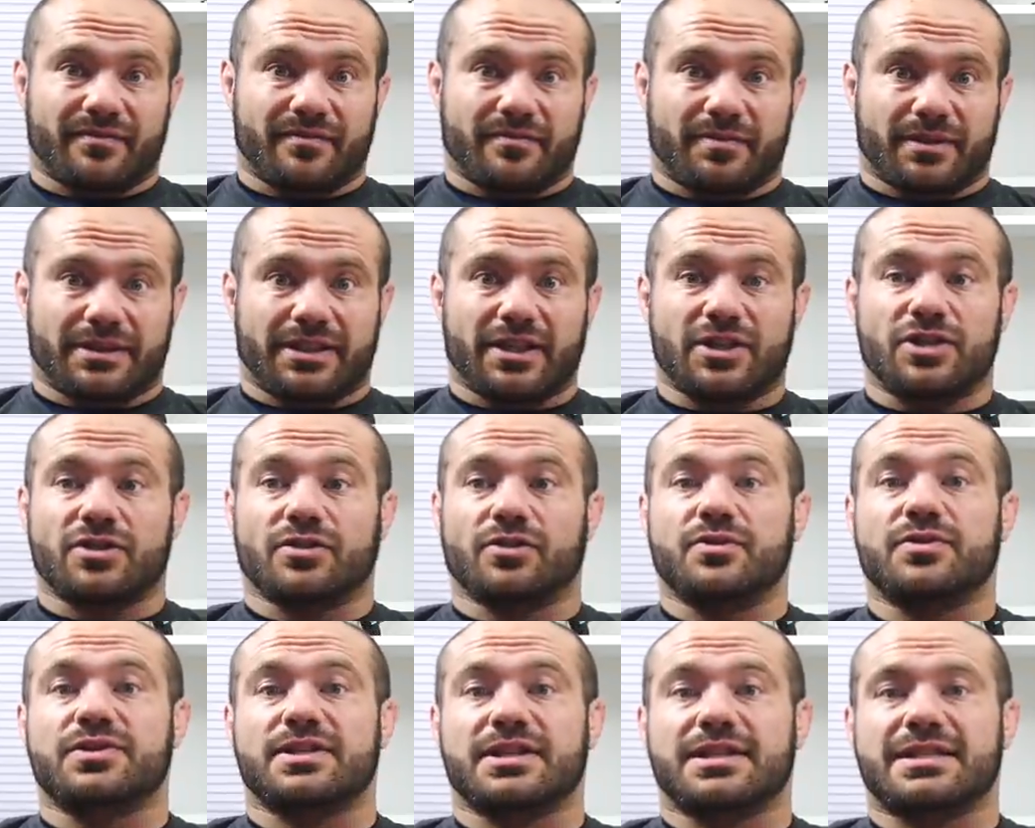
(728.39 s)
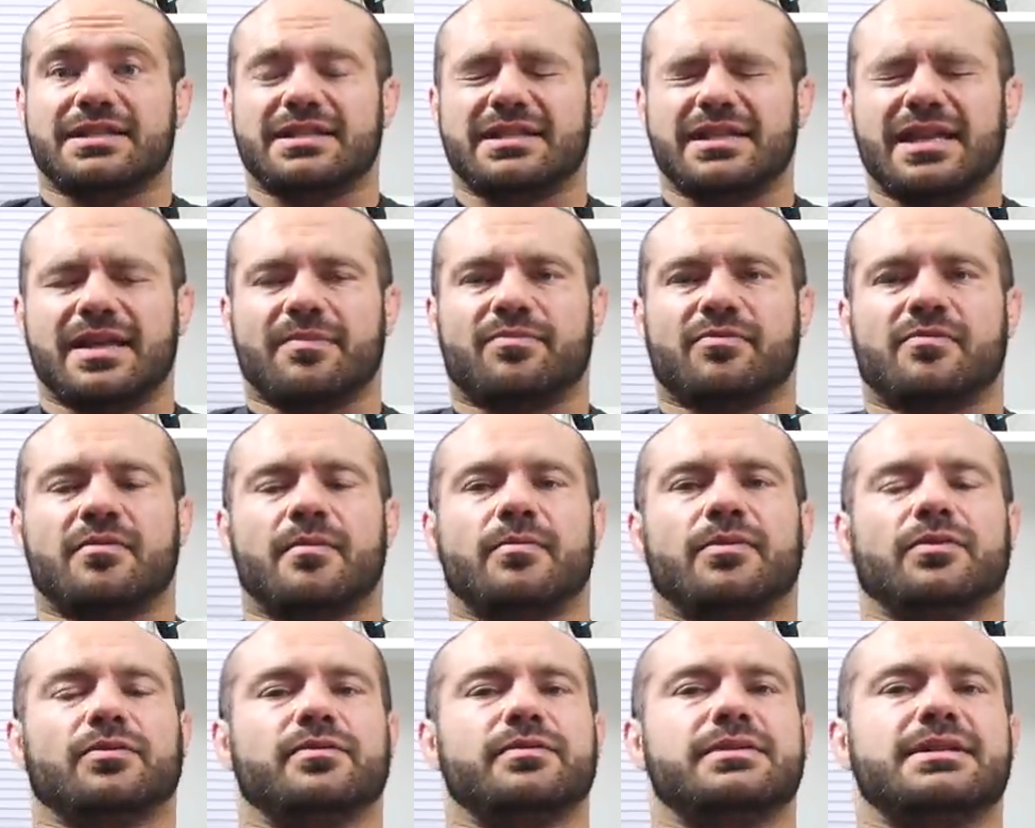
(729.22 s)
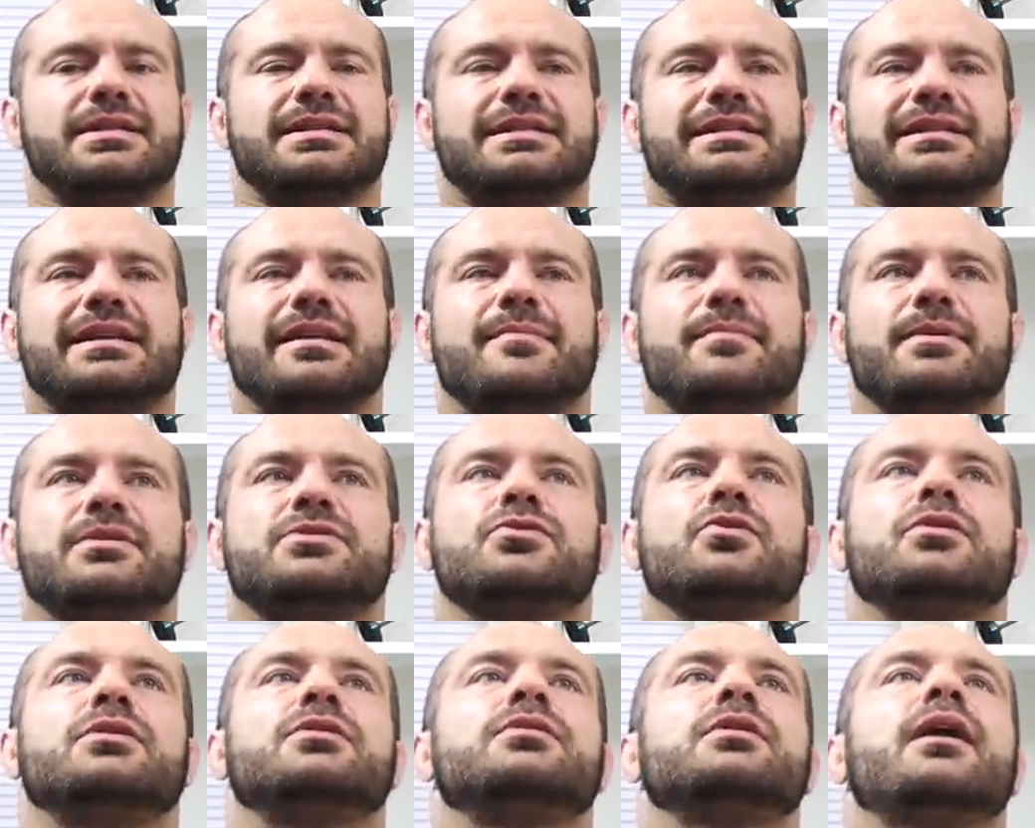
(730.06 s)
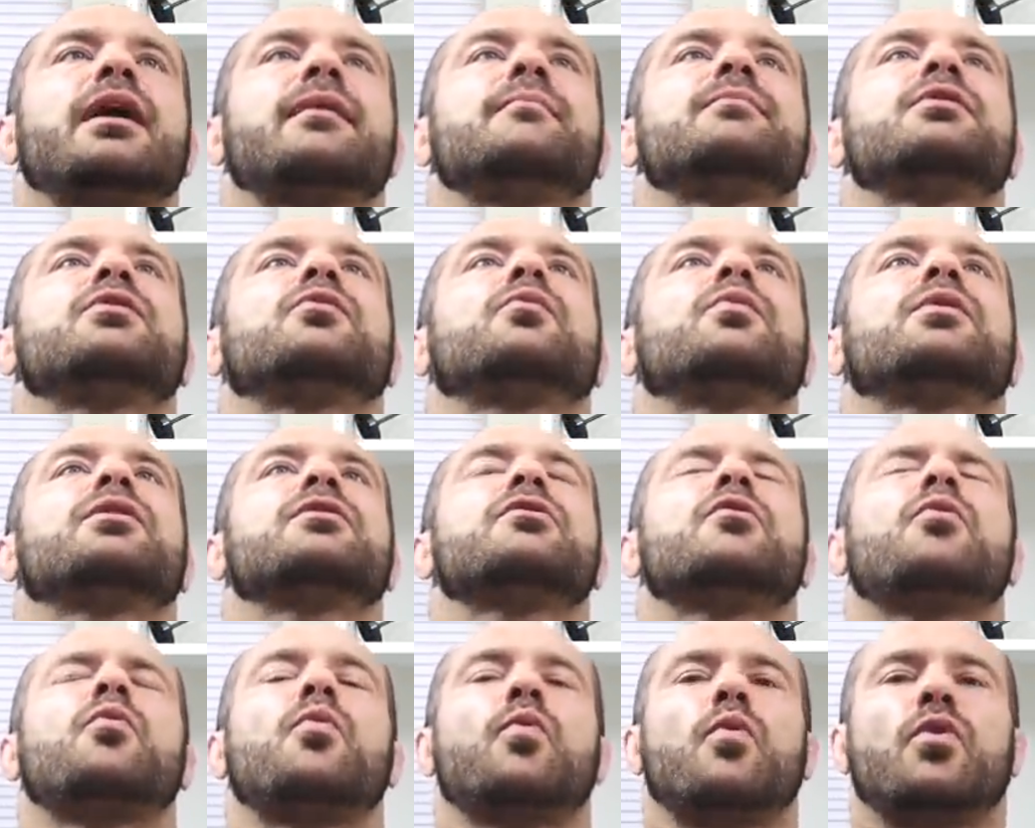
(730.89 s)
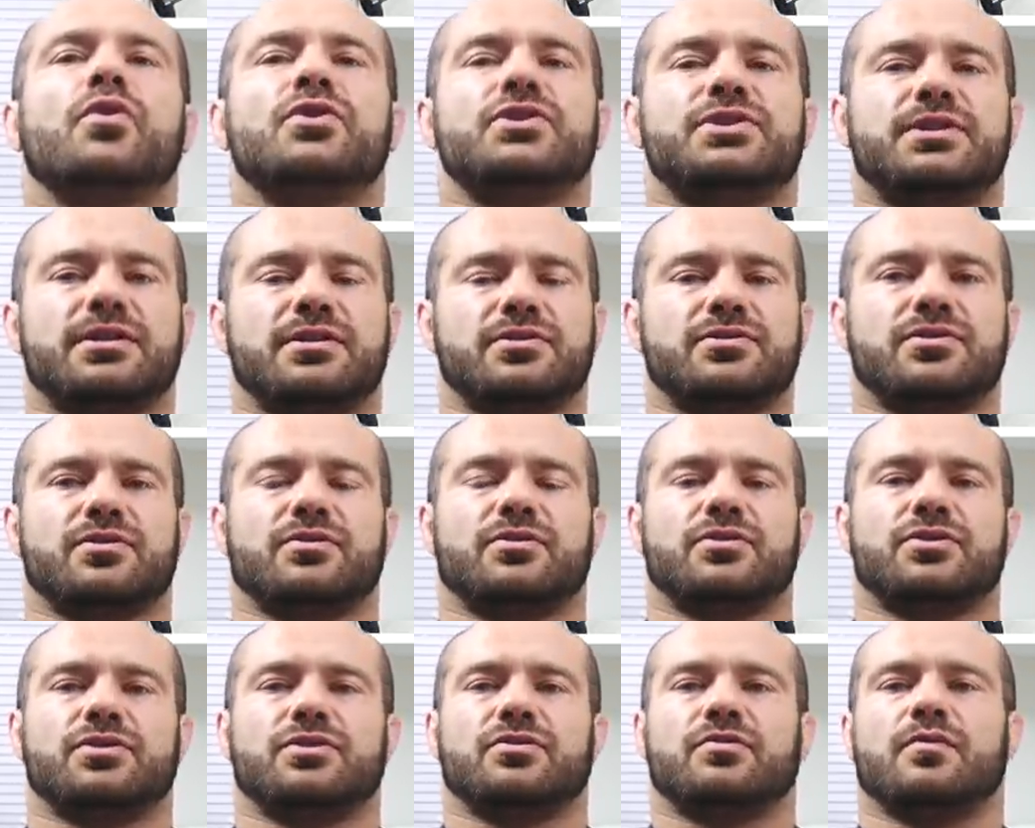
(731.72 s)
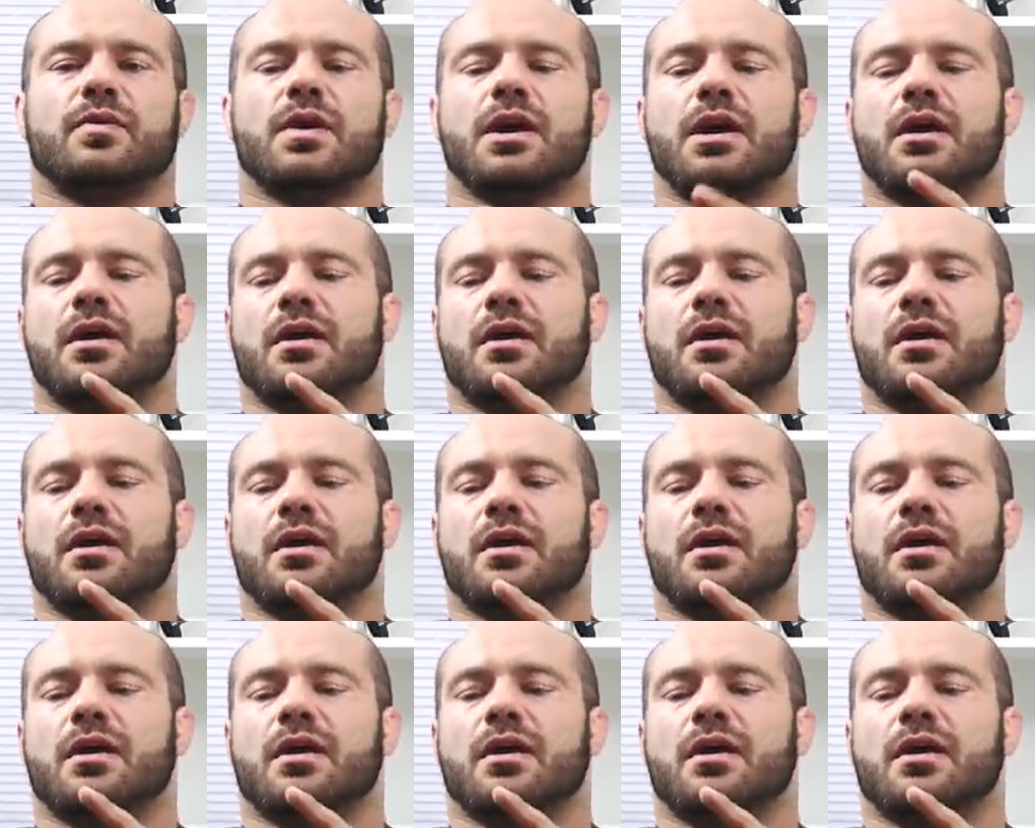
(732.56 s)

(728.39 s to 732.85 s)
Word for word: But then you're losing sleep. Remember, losing sleep is damn near one of the worst things you could do